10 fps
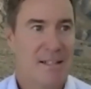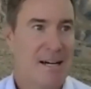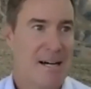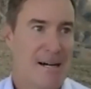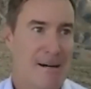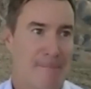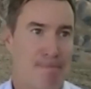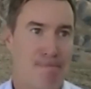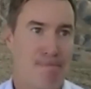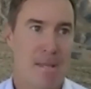
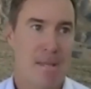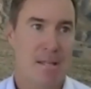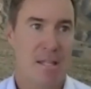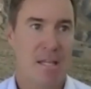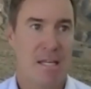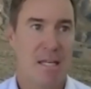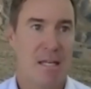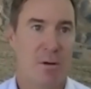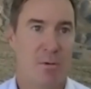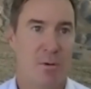
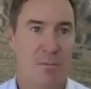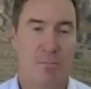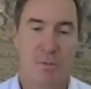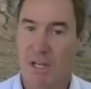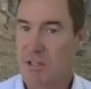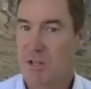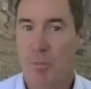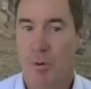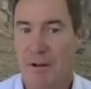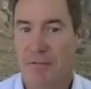The
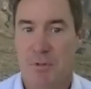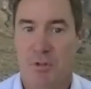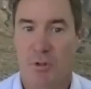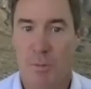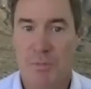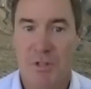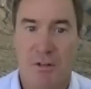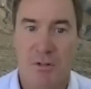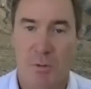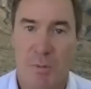DSO product from Storm. So
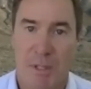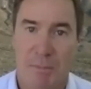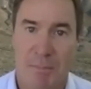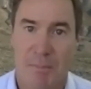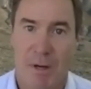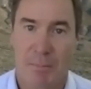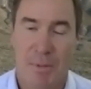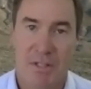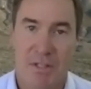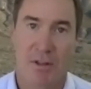Storm's been
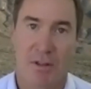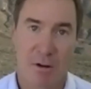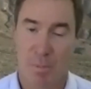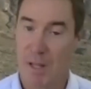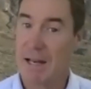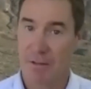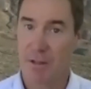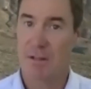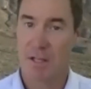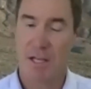busy on their planning of
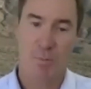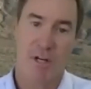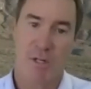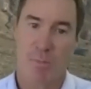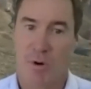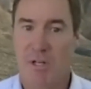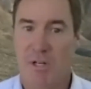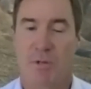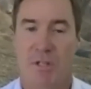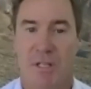the exploration
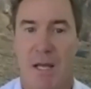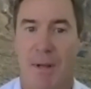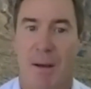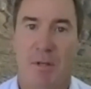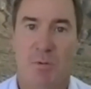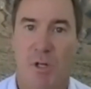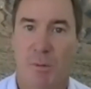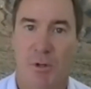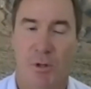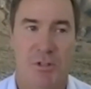project, which is coming up as well,
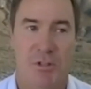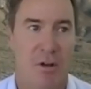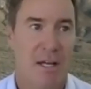but also